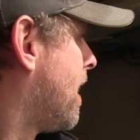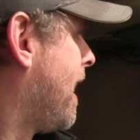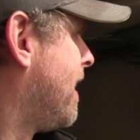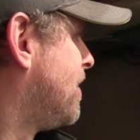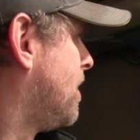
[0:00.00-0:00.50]

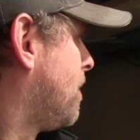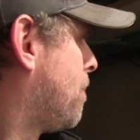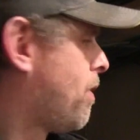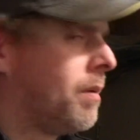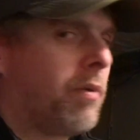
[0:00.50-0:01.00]
and you,
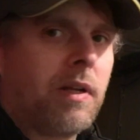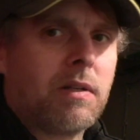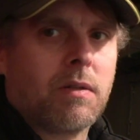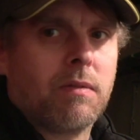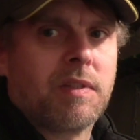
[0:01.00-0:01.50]
are probably
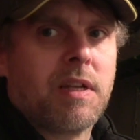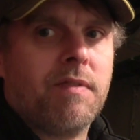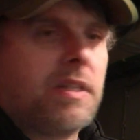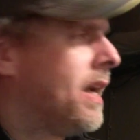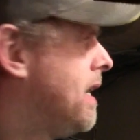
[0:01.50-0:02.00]
pulling sort of
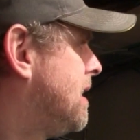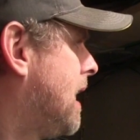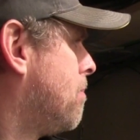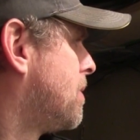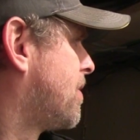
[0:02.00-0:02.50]
70 80
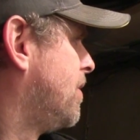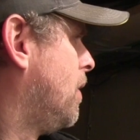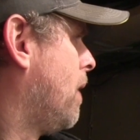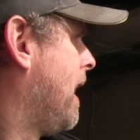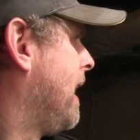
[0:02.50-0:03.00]
amps
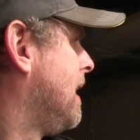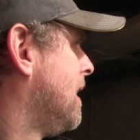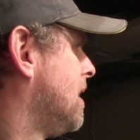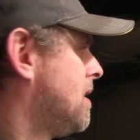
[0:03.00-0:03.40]
through a